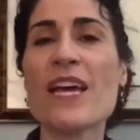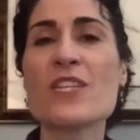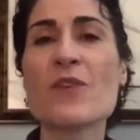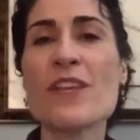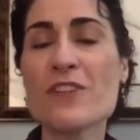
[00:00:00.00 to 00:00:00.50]

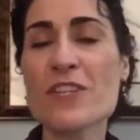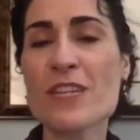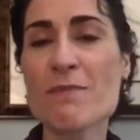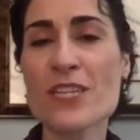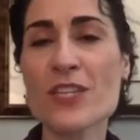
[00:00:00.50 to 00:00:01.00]
So these are
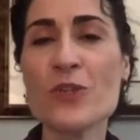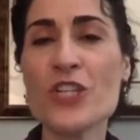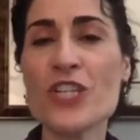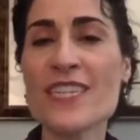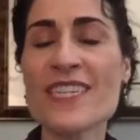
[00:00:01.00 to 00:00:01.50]
some
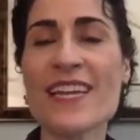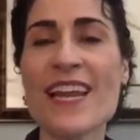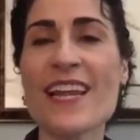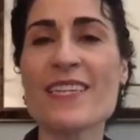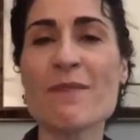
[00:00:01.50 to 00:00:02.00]
solutions, and
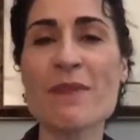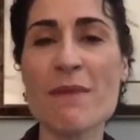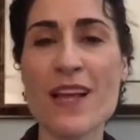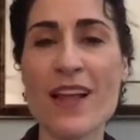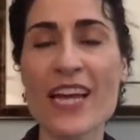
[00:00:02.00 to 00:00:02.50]
sometimes I'll